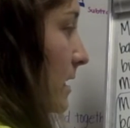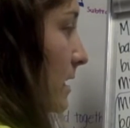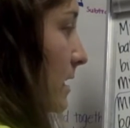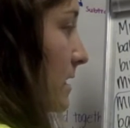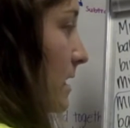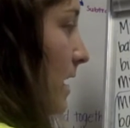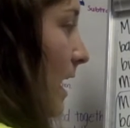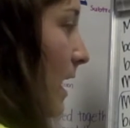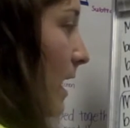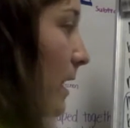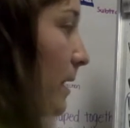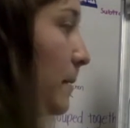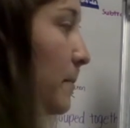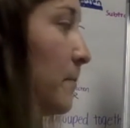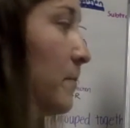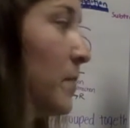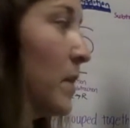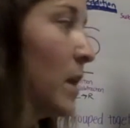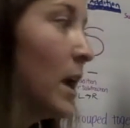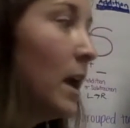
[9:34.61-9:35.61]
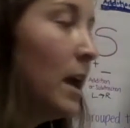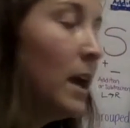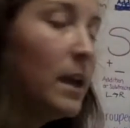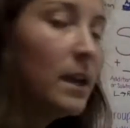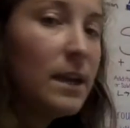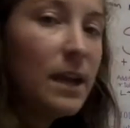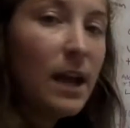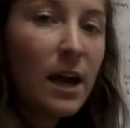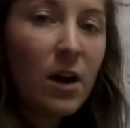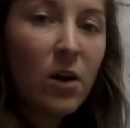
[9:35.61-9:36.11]
10.
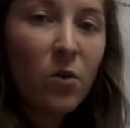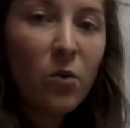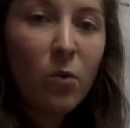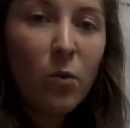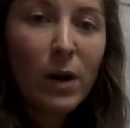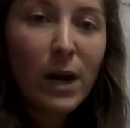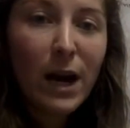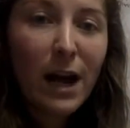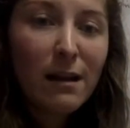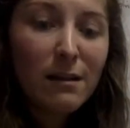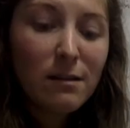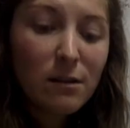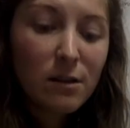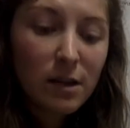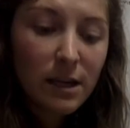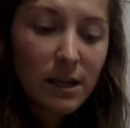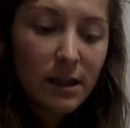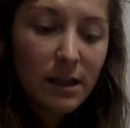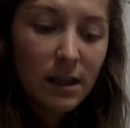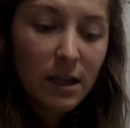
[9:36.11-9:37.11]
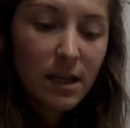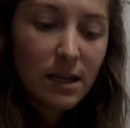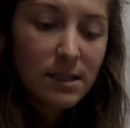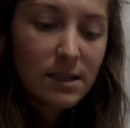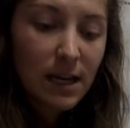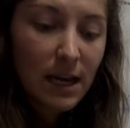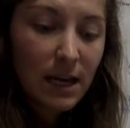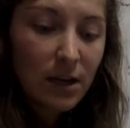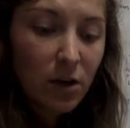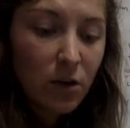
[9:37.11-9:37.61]
Now, when I look at this,
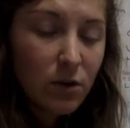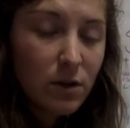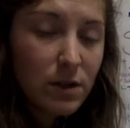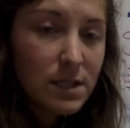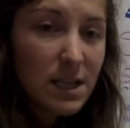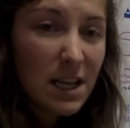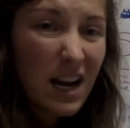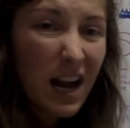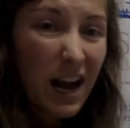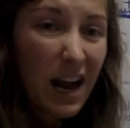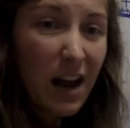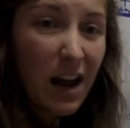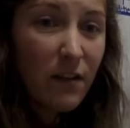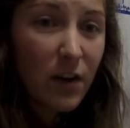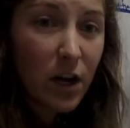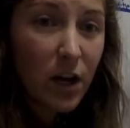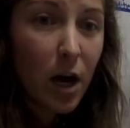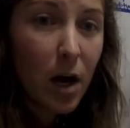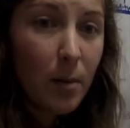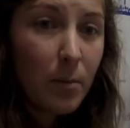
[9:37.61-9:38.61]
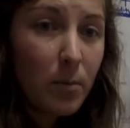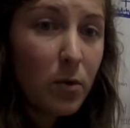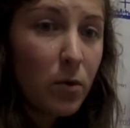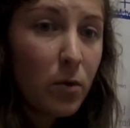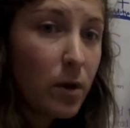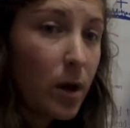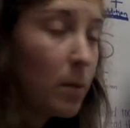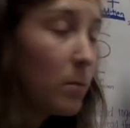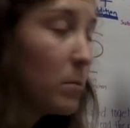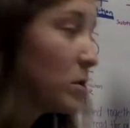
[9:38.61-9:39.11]
I notice that I have a couple
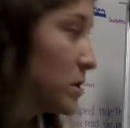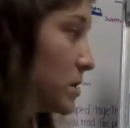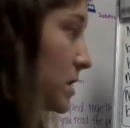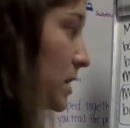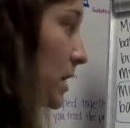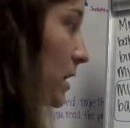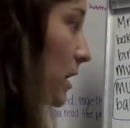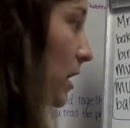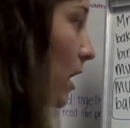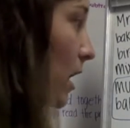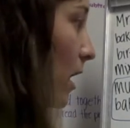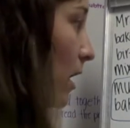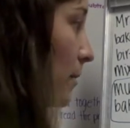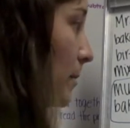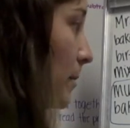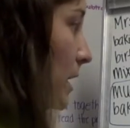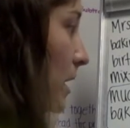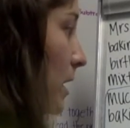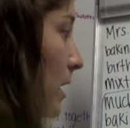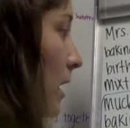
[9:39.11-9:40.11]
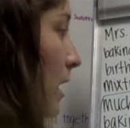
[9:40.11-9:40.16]
numbers in common.